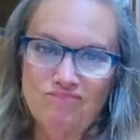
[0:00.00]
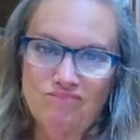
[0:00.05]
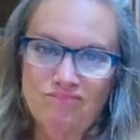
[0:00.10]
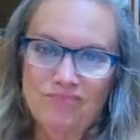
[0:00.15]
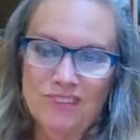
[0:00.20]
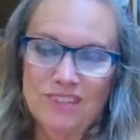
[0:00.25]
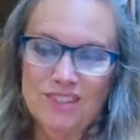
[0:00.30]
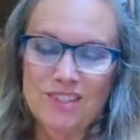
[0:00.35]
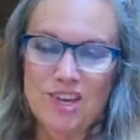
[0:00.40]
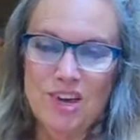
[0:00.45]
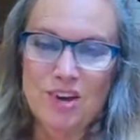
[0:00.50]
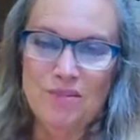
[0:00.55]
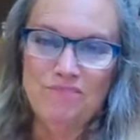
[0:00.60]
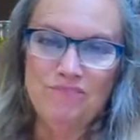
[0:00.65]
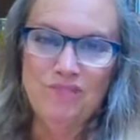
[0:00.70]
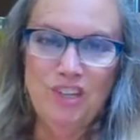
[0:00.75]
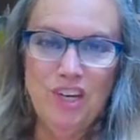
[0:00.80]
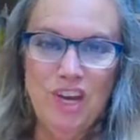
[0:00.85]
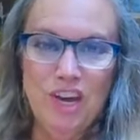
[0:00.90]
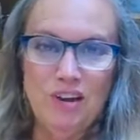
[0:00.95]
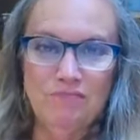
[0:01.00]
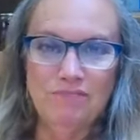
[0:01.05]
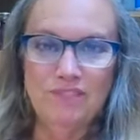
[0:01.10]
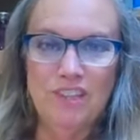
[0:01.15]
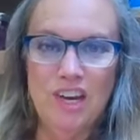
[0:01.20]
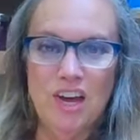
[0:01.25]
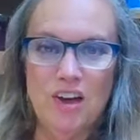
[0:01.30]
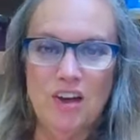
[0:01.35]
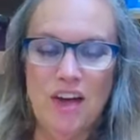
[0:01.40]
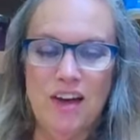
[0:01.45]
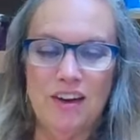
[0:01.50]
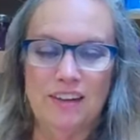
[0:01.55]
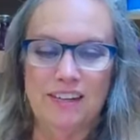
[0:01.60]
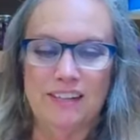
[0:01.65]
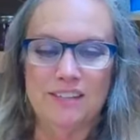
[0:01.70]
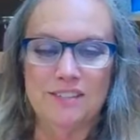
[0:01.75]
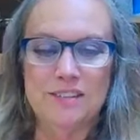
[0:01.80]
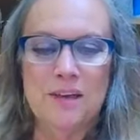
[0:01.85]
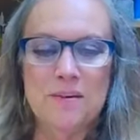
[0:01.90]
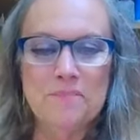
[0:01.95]
So, you know, you know how it
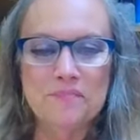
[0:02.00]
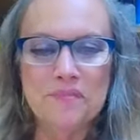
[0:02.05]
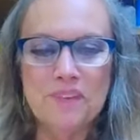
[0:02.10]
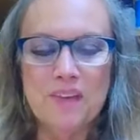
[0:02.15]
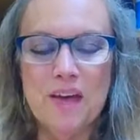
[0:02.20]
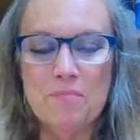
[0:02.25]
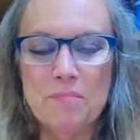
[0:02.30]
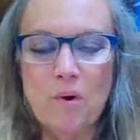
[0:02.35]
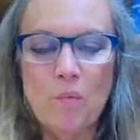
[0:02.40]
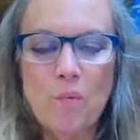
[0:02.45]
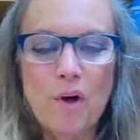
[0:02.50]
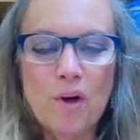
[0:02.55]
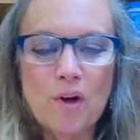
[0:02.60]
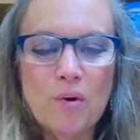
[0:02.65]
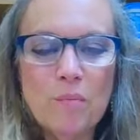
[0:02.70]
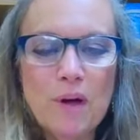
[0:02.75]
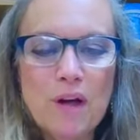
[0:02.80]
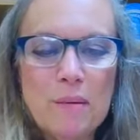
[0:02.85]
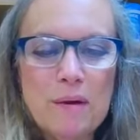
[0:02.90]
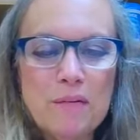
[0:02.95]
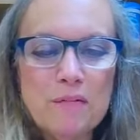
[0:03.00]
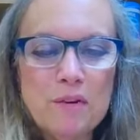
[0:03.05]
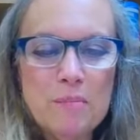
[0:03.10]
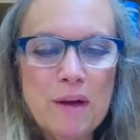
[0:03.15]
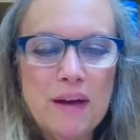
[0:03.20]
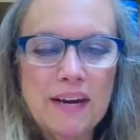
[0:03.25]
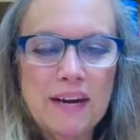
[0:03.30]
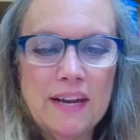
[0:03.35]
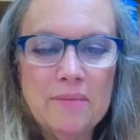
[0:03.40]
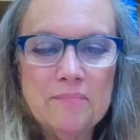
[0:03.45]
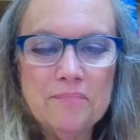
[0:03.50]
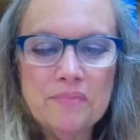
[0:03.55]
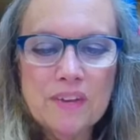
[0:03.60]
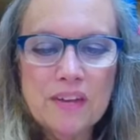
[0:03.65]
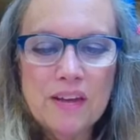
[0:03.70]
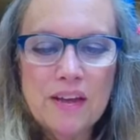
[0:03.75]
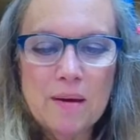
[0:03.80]
is. Um, but welcome, welcome everybody.